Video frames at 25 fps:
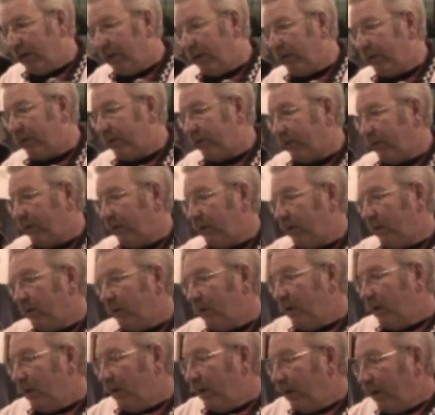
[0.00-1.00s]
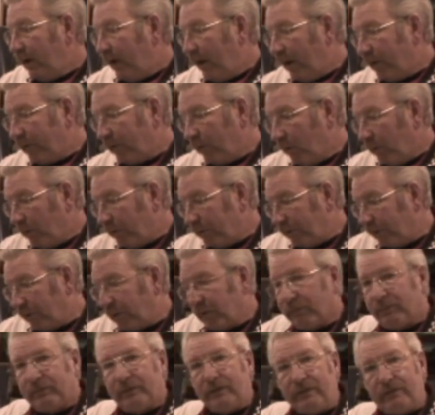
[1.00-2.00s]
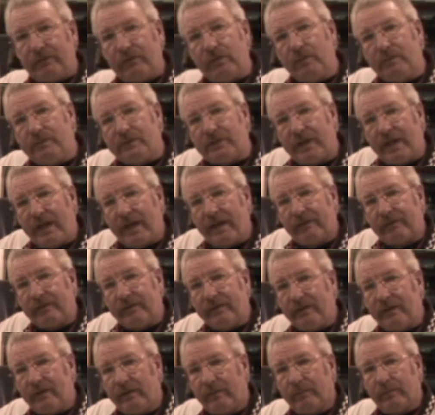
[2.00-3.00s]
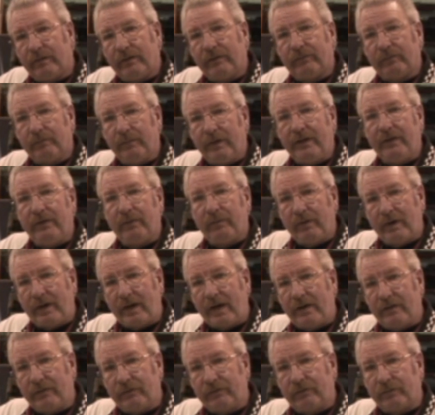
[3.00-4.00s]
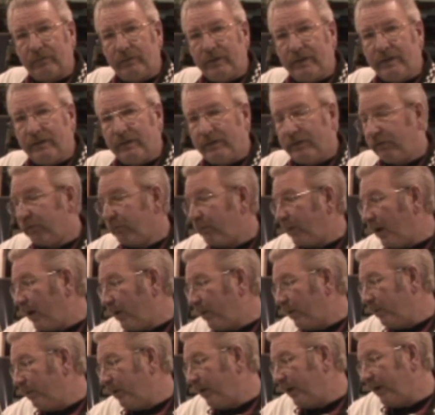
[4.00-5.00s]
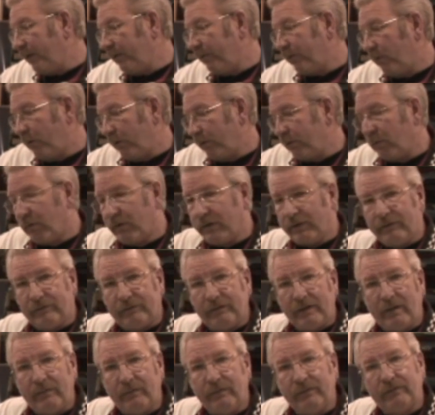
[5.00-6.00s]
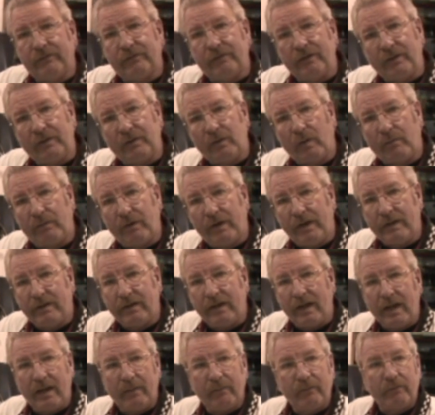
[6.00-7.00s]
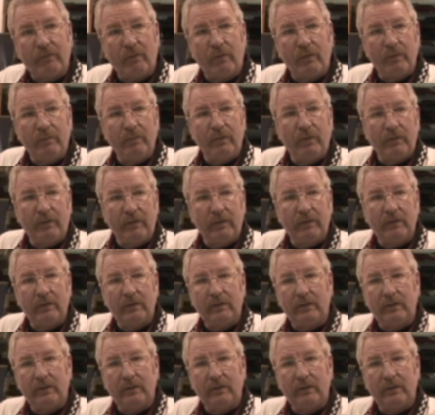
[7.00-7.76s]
It has almost a complete tube chassis, but it's made to run on the street. It's powered by a 427 single overhead cam Ford motor.